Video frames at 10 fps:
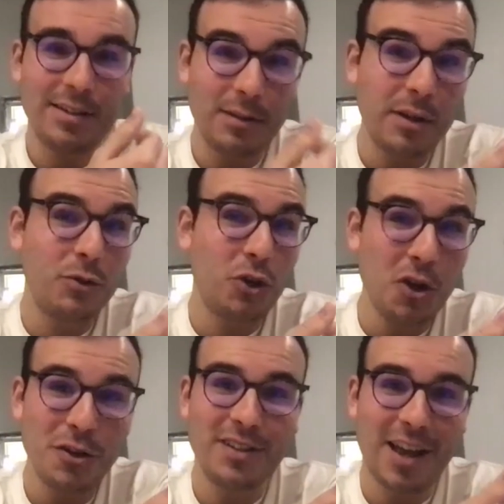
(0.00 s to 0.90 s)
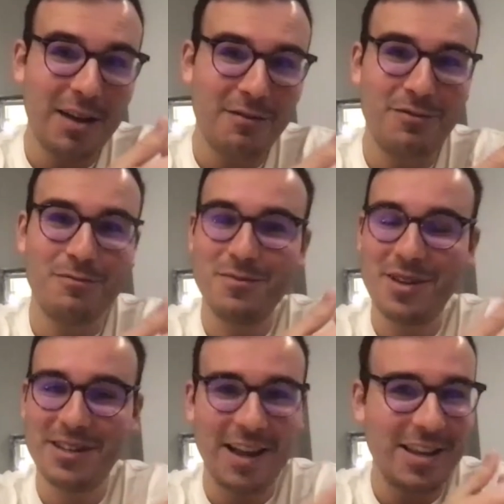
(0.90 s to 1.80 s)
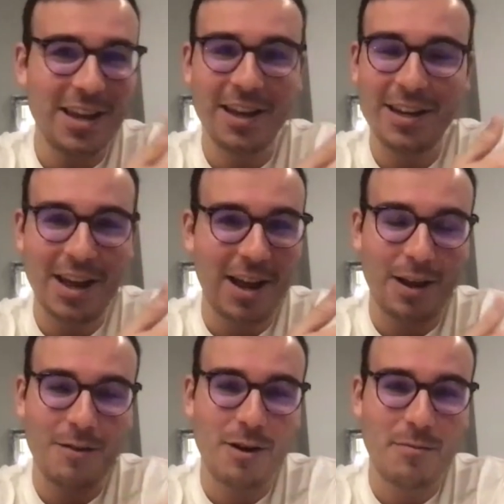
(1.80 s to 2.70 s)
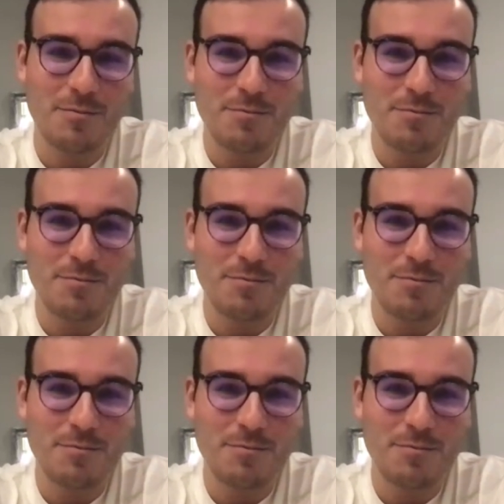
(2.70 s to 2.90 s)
sometimes good to invest. It's that yin and yang, right?